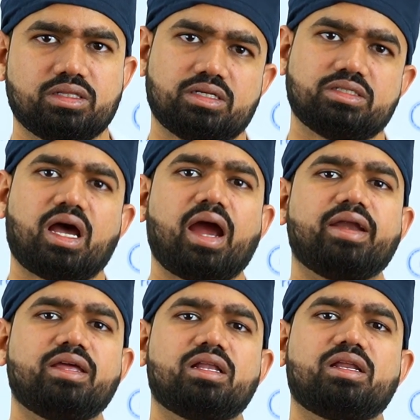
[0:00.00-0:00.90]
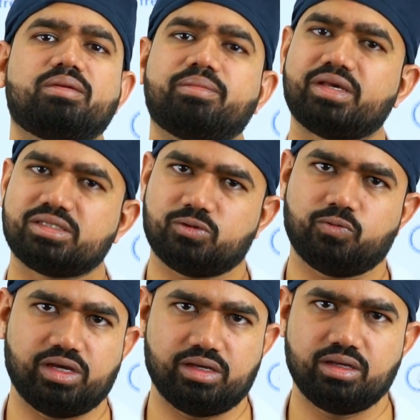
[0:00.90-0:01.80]
That's the ideal and best
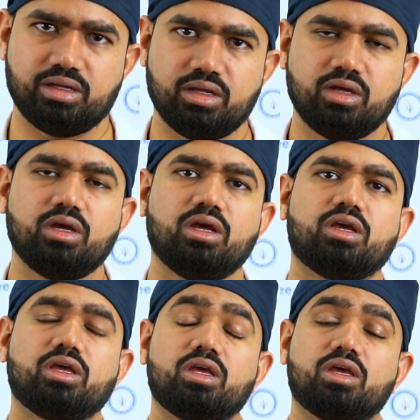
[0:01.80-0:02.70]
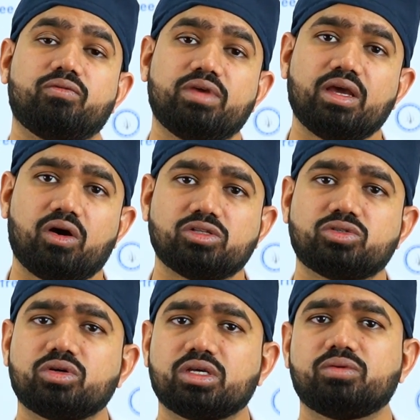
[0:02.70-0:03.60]
way. We
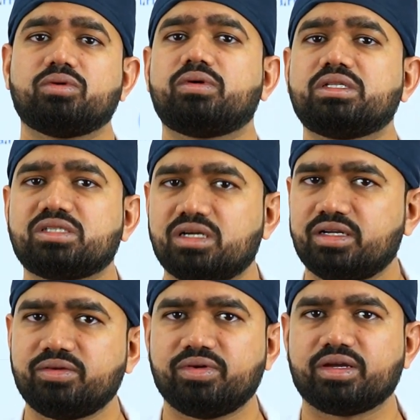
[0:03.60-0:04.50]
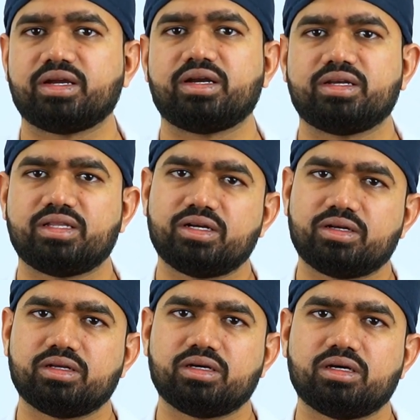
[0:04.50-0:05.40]
also give one certificate that